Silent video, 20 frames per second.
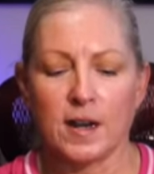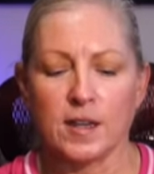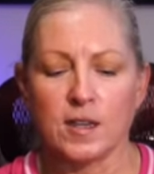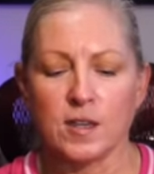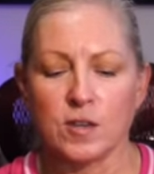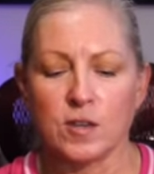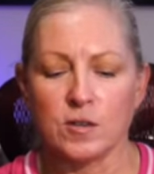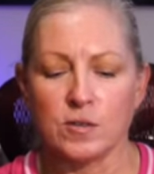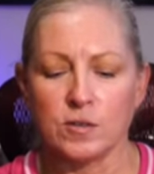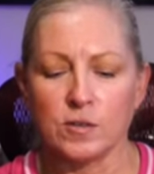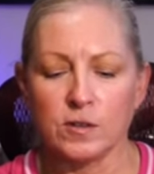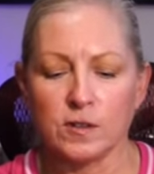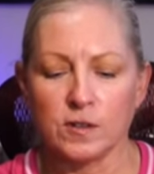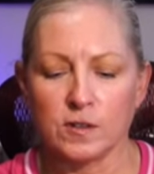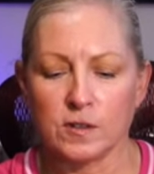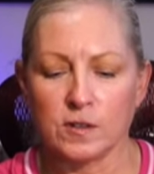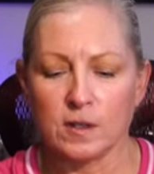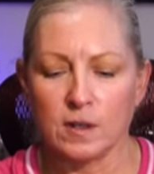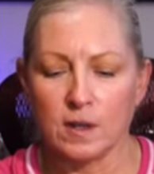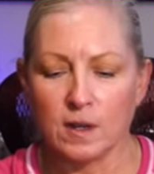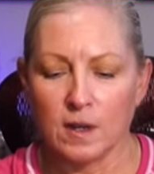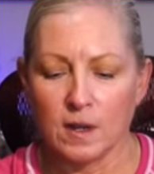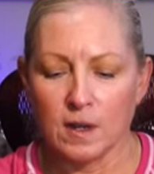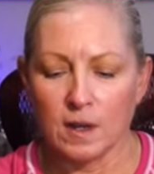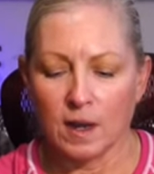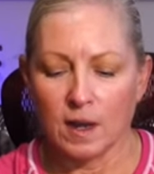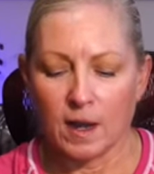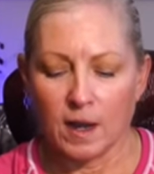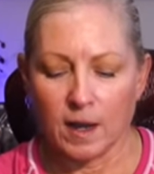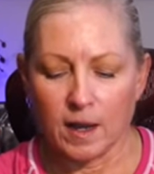use.
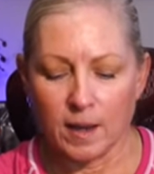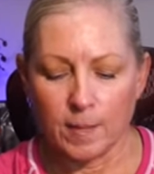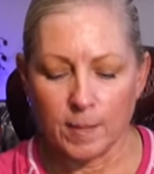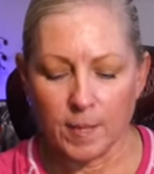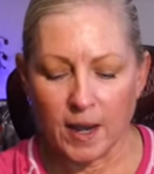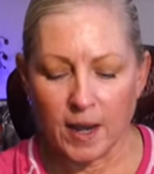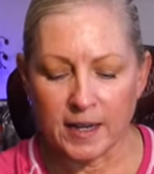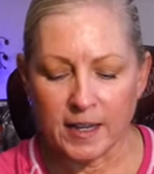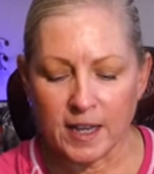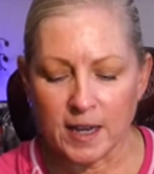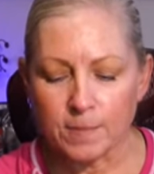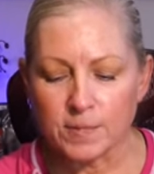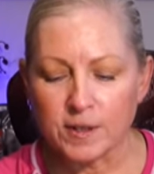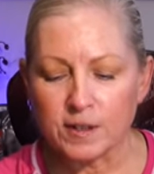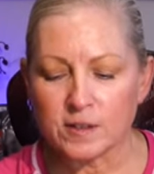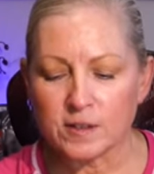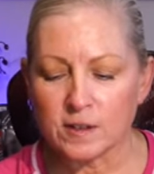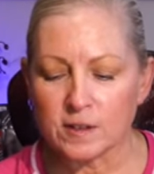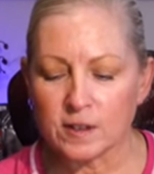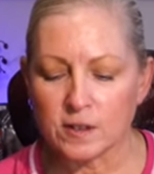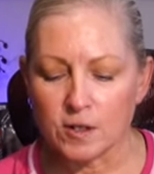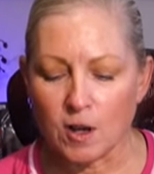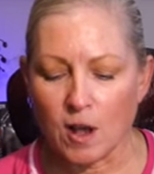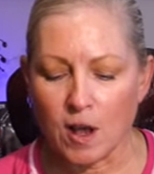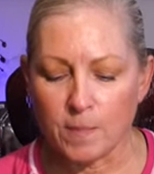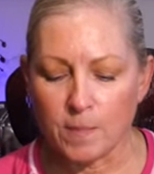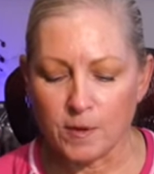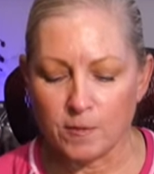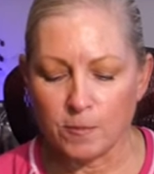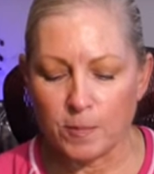Um, I keep this at the
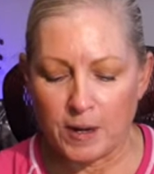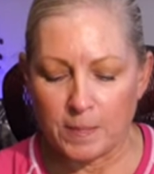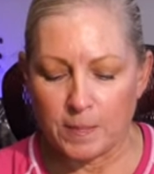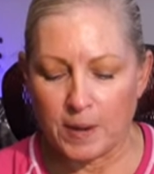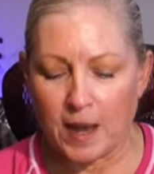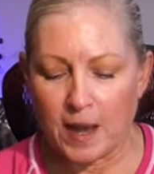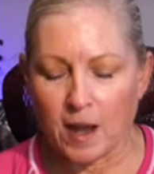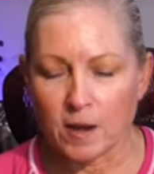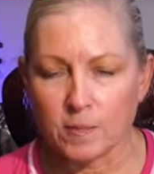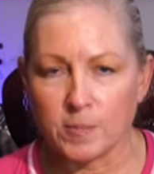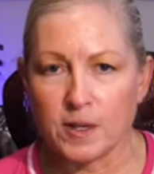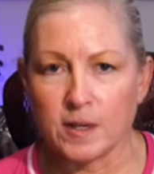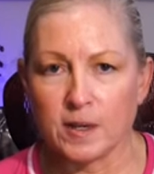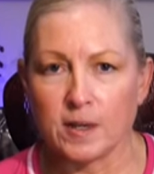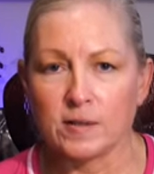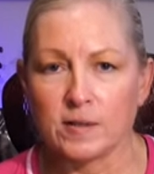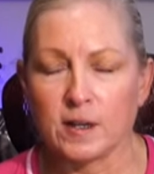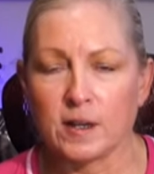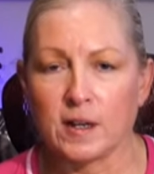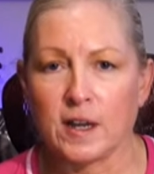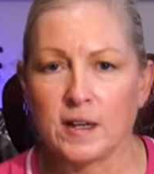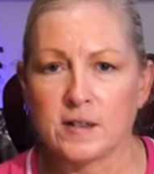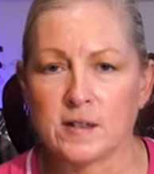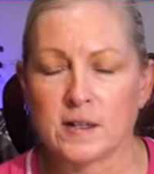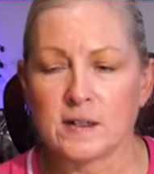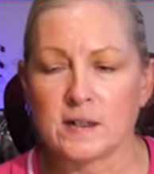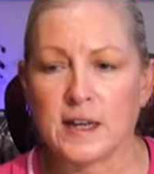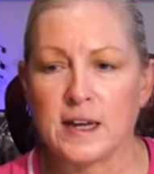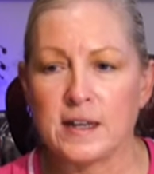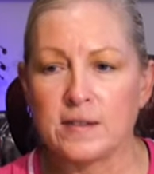top of my pack because I like
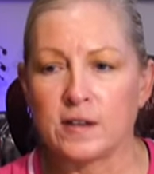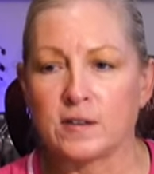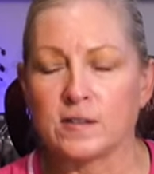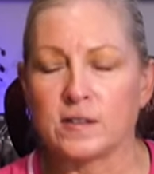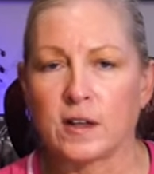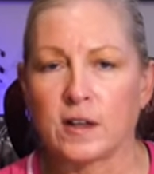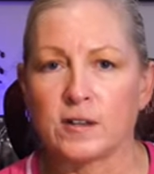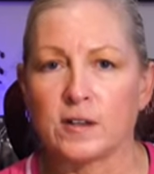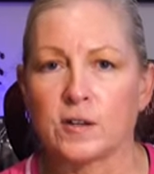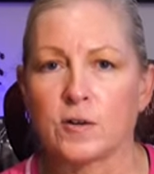to lay this on the